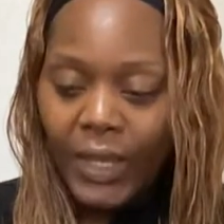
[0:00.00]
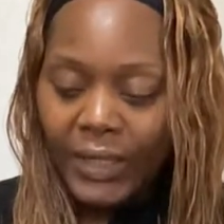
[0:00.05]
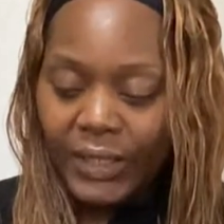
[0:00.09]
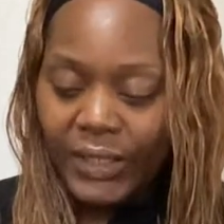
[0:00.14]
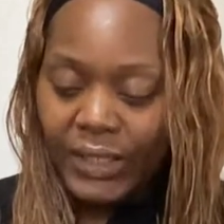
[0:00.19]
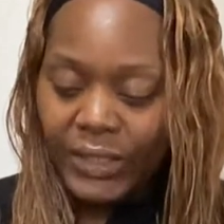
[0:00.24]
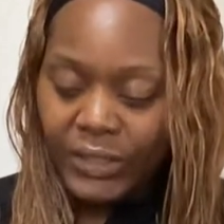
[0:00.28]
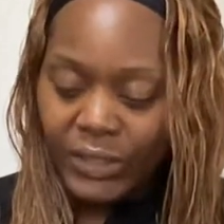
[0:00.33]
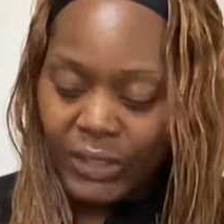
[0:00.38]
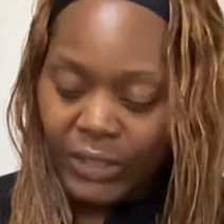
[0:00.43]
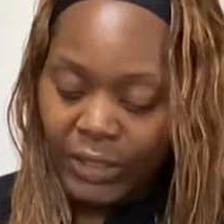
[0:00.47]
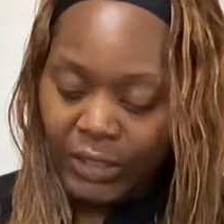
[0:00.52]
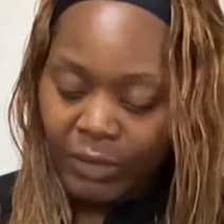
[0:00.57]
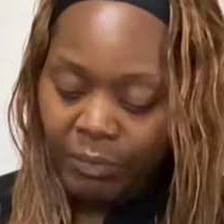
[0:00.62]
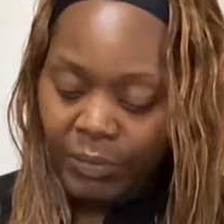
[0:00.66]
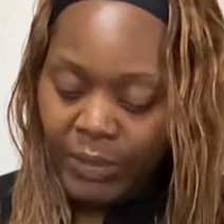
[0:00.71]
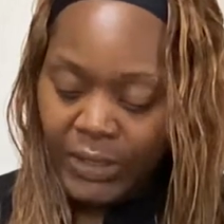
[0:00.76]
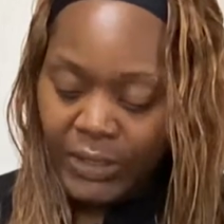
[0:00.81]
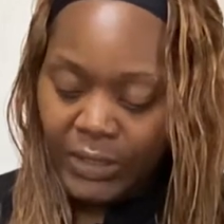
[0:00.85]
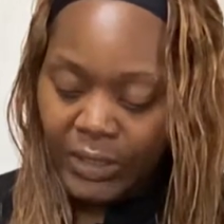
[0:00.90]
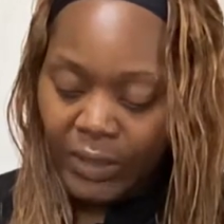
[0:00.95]
this could
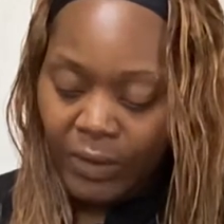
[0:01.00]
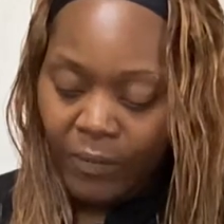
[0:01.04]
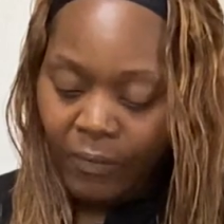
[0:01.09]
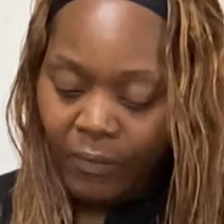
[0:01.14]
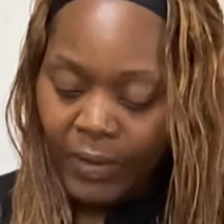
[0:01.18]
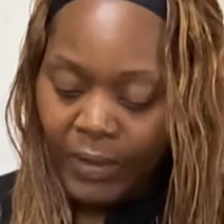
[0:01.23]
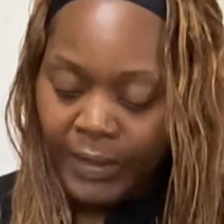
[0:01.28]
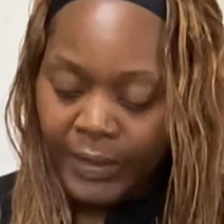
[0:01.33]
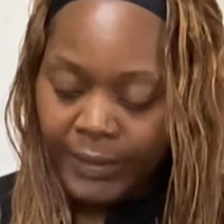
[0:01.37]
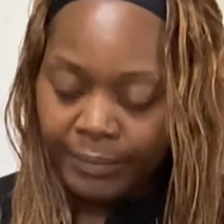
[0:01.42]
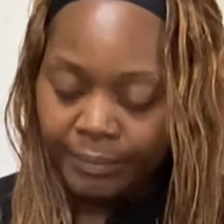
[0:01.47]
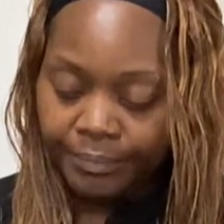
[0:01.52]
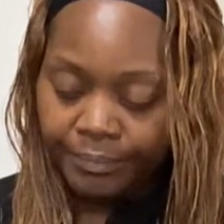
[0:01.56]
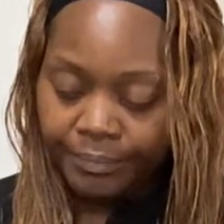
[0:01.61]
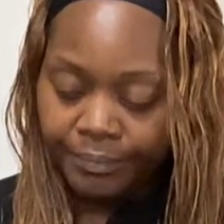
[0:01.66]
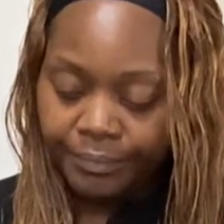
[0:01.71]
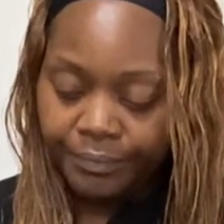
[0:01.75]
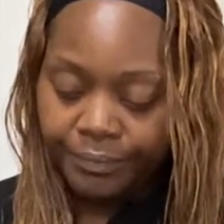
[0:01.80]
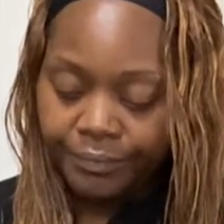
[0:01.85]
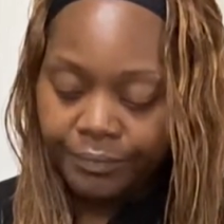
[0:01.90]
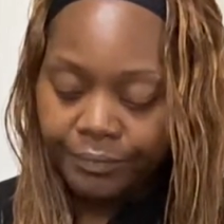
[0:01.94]
be someone
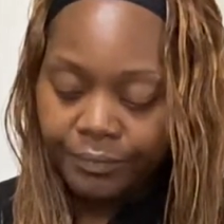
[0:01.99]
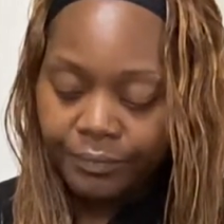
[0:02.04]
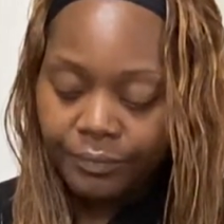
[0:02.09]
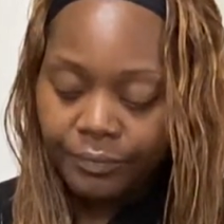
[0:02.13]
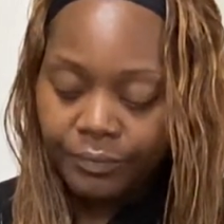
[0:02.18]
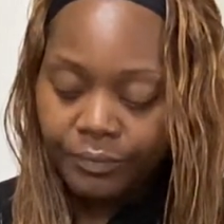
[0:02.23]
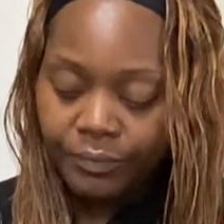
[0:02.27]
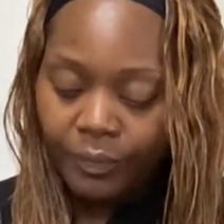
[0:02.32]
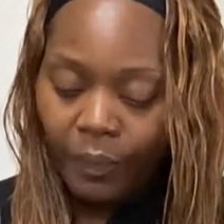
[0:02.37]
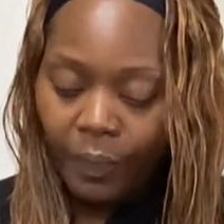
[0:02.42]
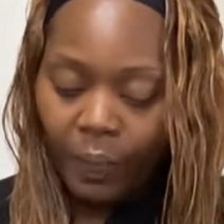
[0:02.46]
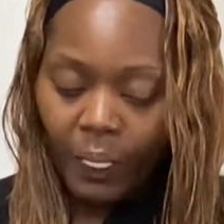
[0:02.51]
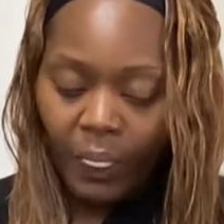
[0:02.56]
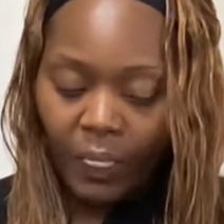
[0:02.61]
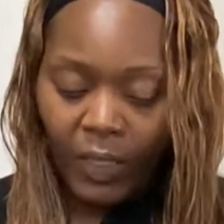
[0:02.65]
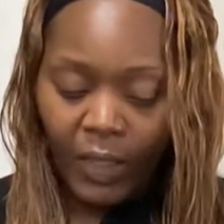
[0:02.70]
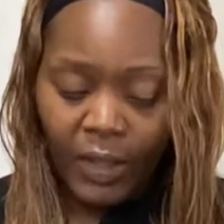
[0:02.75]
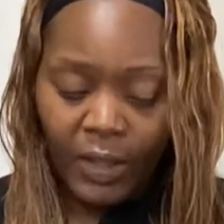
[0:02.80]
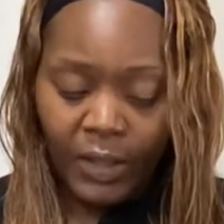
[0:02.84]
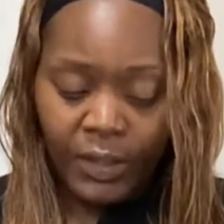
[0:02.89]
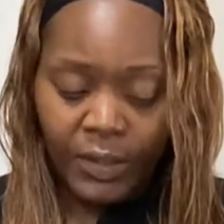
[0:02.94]

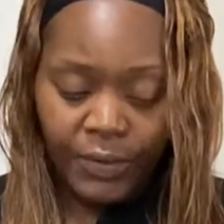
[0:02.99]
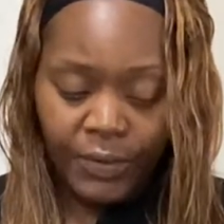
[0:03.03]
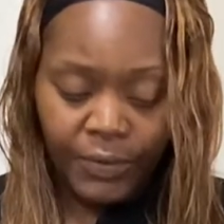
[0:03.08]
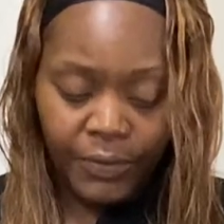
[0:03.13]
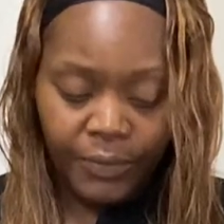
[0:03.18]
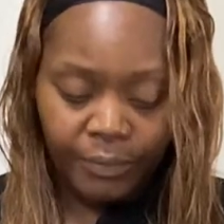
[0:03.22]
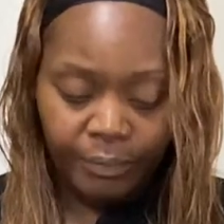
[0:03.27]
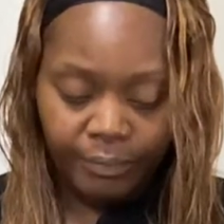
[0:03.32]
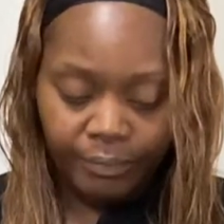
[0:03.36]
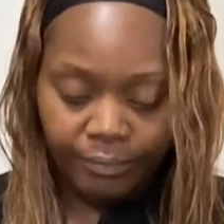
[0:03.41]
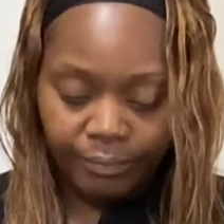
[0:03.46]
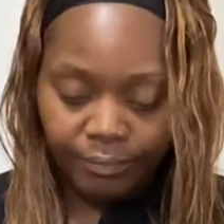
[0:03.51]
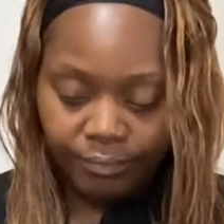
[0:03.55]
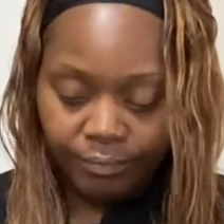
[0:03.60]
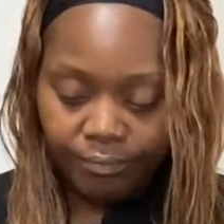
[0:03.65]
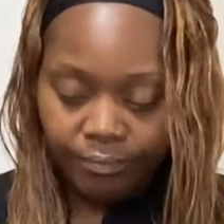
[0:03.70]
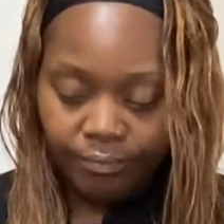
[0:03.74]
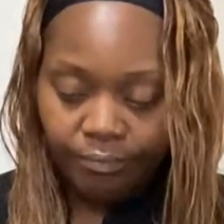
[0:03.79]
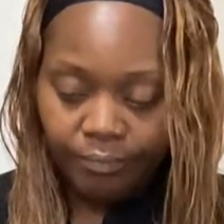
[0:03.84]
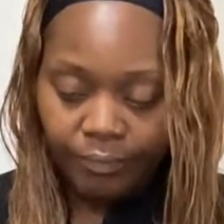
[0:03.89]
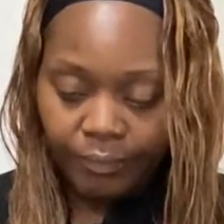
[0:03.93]
a little
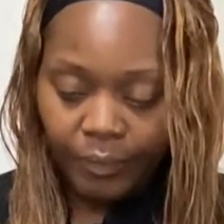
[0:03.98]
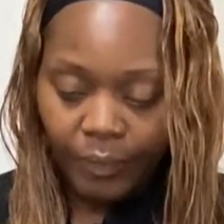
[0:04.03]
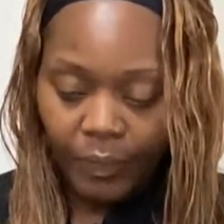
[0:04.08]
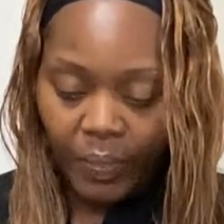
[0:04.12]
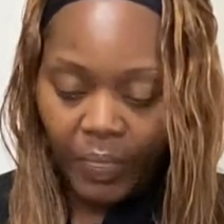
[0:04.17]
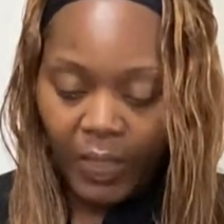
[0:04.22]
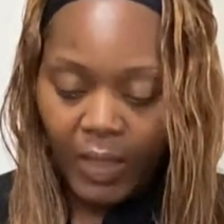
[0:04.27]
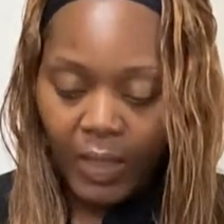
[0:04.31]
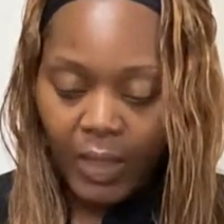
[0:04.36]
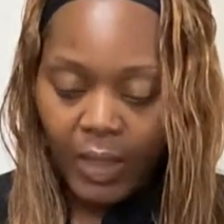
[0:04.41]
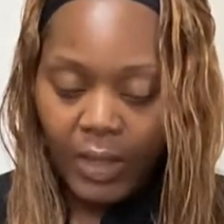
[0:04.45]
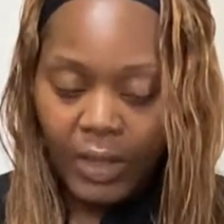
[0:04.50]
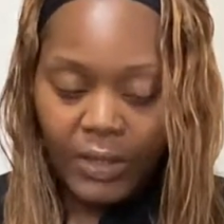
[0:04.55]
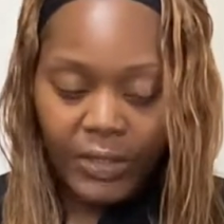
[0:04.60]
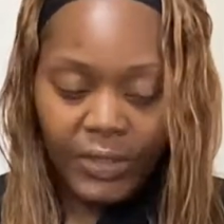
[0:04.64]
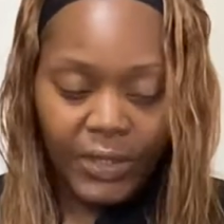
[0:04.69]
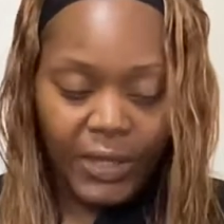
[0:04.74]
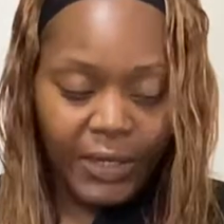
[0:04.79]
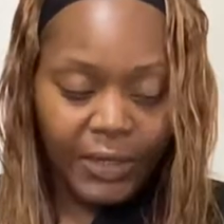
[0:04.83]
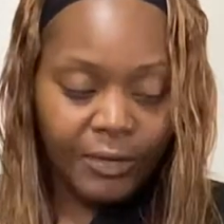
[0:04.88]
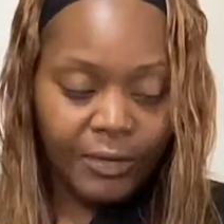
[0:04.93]

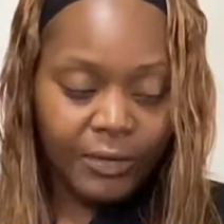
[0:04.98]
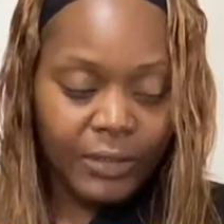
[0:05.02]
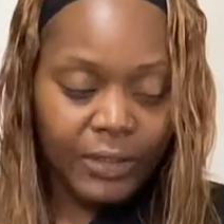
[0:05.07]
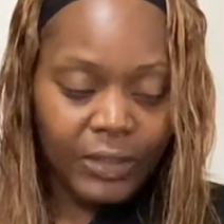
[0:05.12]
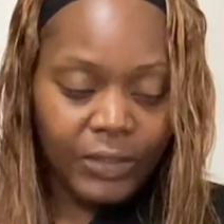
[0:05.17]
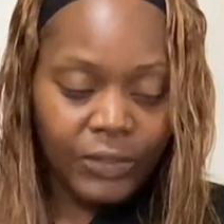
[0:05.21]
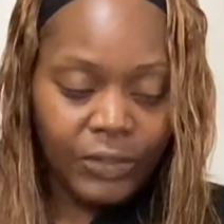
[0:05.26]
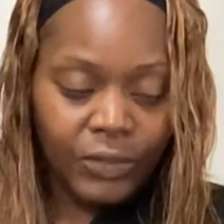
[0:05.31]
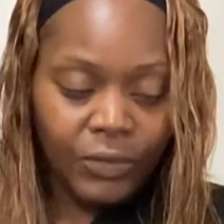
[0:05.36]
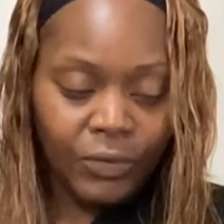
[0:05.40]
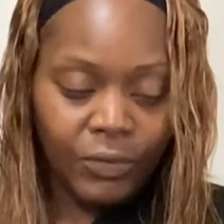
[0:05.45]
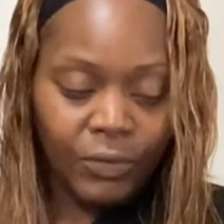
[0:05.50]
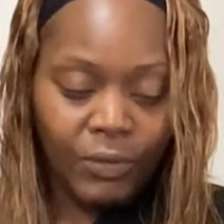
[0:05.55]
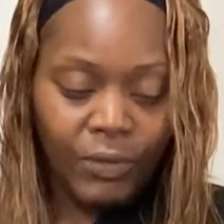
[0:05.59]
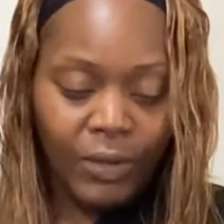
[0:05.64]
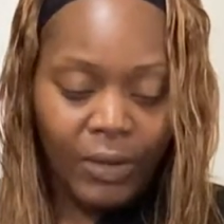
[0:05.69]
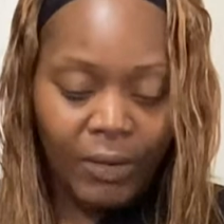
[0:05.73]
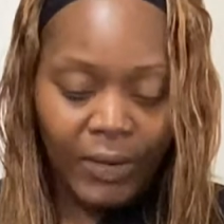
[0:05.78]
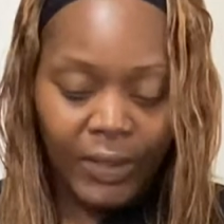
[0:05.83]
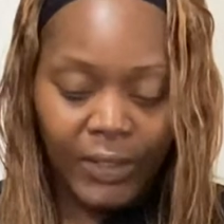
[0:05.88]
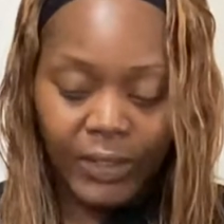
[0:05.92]
younger than you who
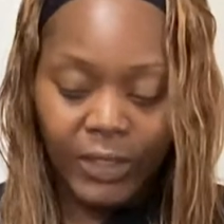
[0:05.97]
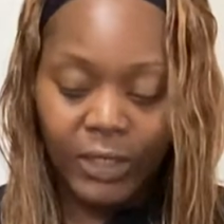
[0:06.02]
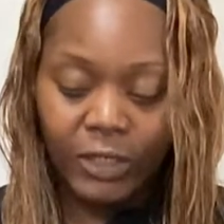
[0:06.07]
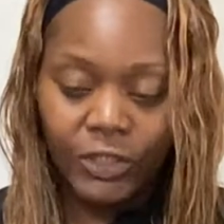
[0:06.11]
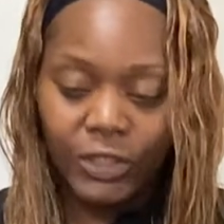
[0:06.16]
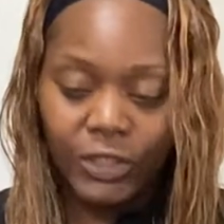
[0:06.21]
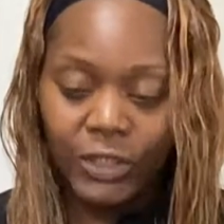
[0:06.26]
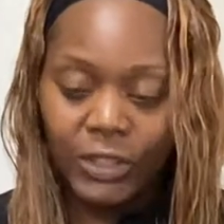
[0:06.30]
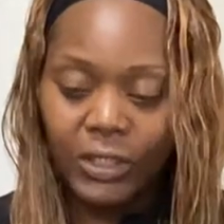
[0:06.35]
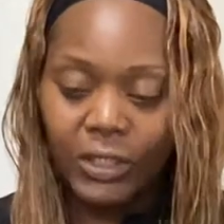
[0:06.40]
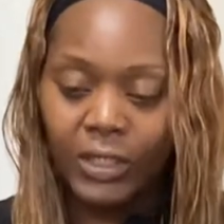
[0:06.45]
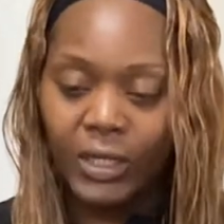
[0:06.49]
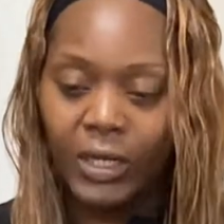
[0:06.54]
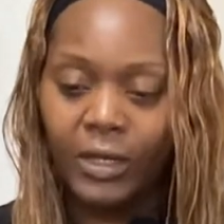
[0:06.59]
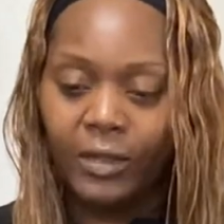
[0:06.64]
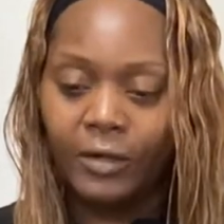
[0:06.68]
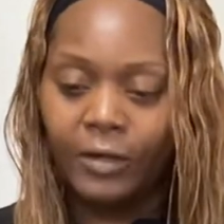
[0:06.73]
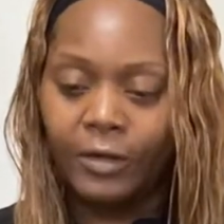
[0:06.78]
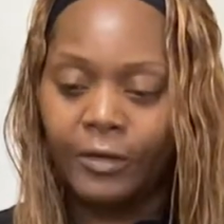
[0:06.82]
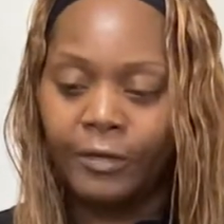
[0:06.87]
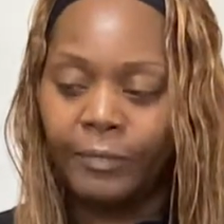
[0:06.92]
don't have their shit
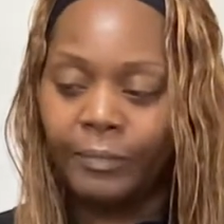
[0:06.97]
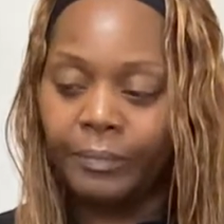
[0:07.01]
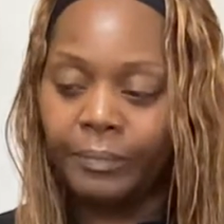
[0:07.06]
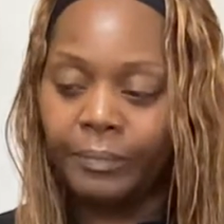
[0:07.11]
together.